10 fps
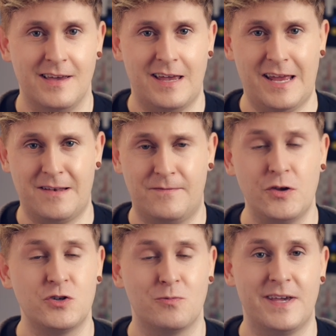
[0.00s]
In
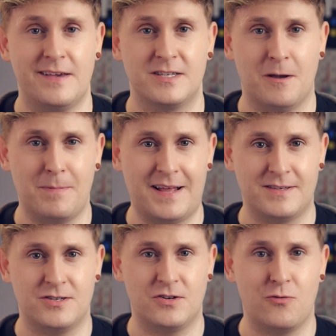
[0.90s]
future weeks, I plan
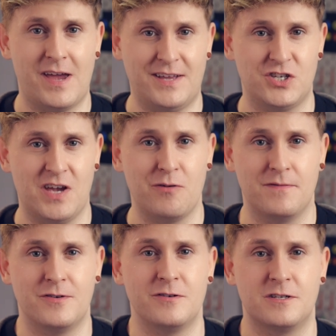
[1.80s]
to create and share
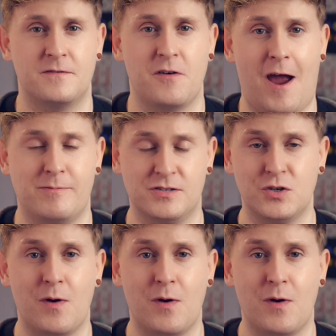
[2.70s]
reviews for Apple's new